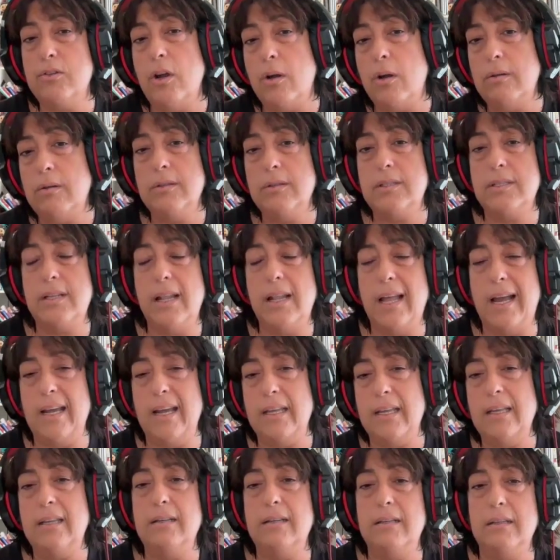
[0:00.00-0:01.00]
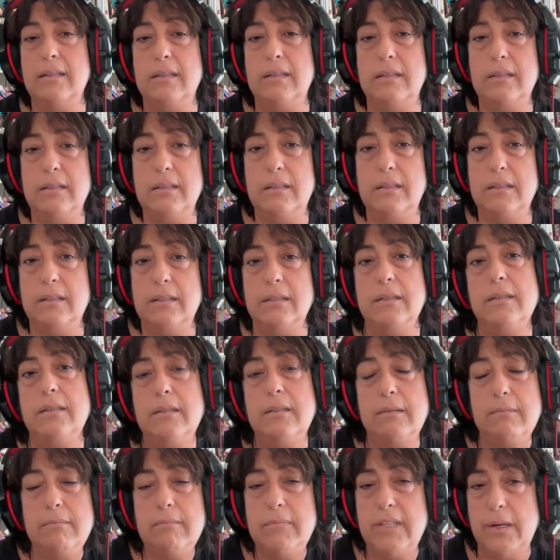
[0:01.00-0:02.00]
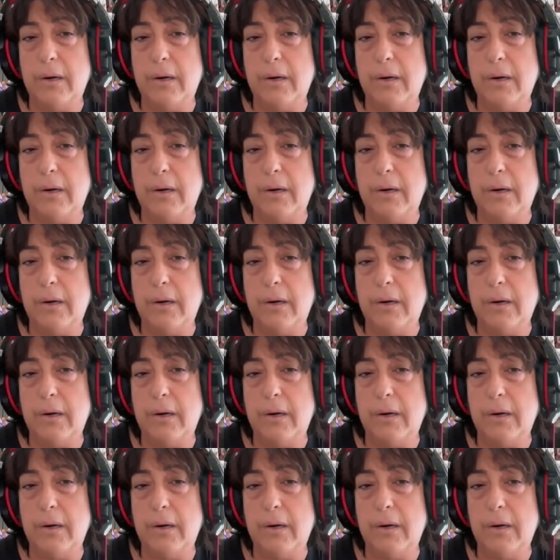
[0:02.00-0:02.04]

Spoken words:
don't like the